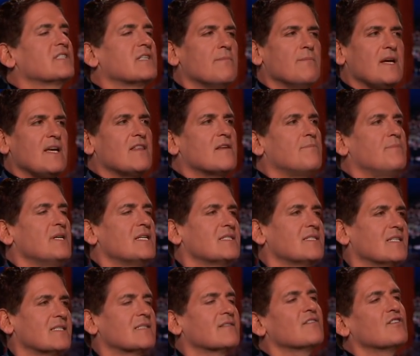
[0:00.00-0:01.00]
to me the
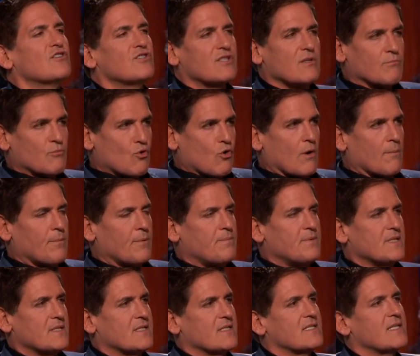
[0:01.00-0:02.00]
business there's some corporate
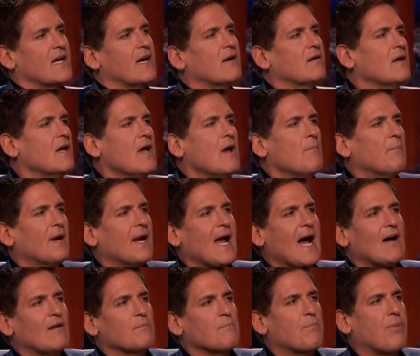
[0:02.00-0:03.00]
business there, but
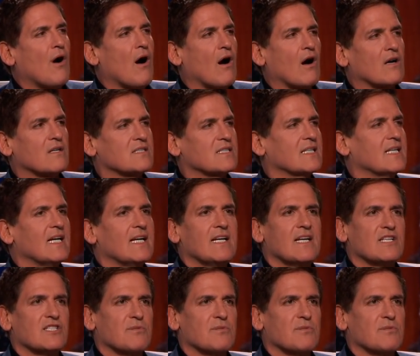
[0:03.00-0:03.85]
out in parks and getting a